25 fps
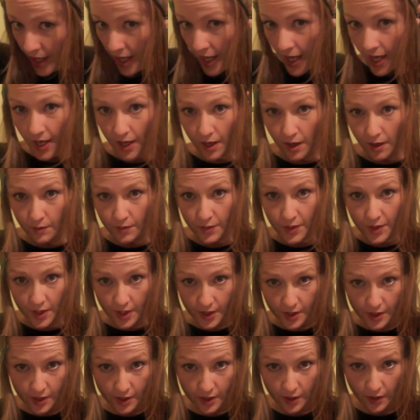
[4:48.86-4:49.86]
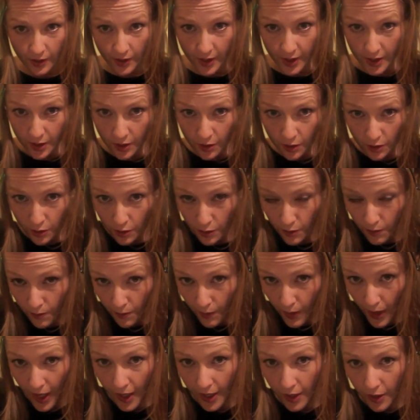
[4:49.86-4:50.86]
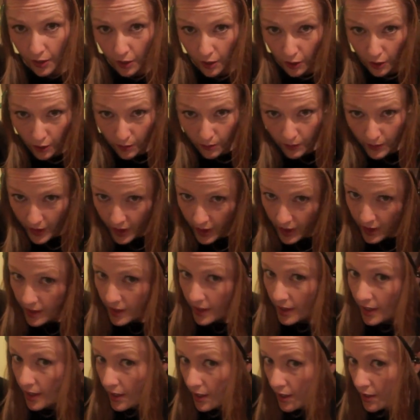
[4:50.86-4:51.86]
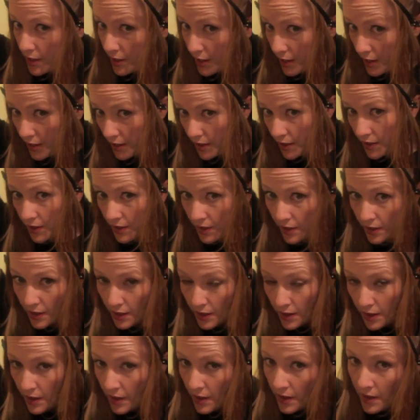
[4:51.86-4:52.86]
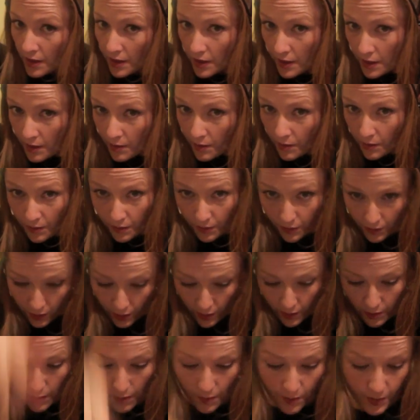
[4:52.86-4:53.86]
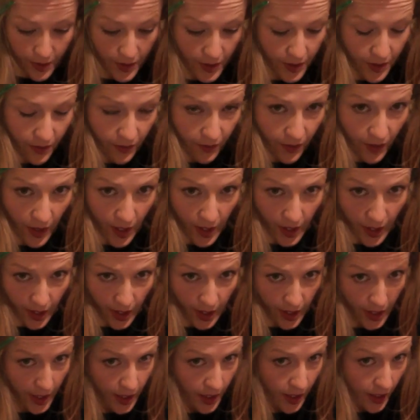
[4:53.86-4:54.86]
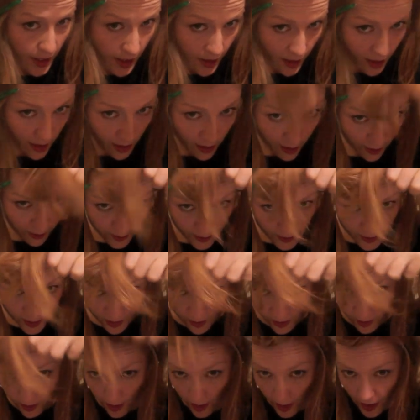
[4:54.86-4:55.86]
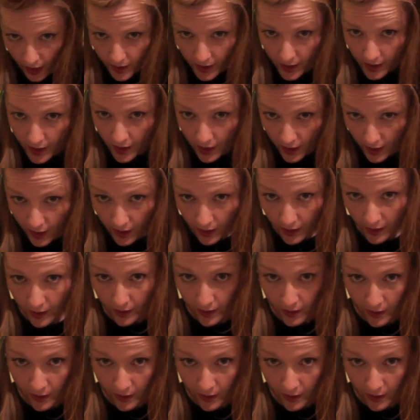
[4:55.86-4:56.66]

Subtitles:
And I'm just going to back comb this section. Probably dividing it in half is a good idea.